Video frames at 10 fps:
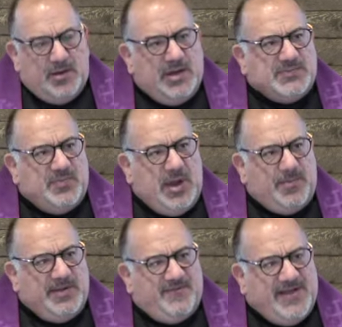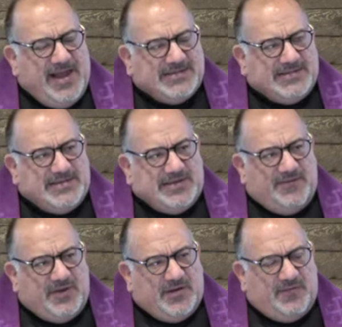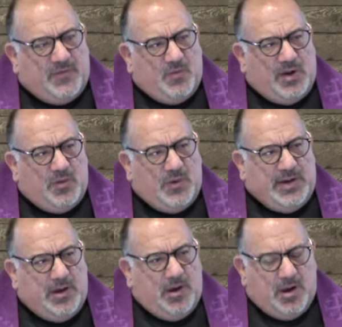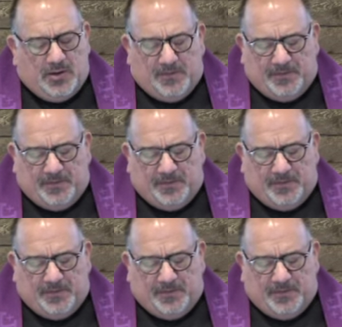is probably vastly different from what we are.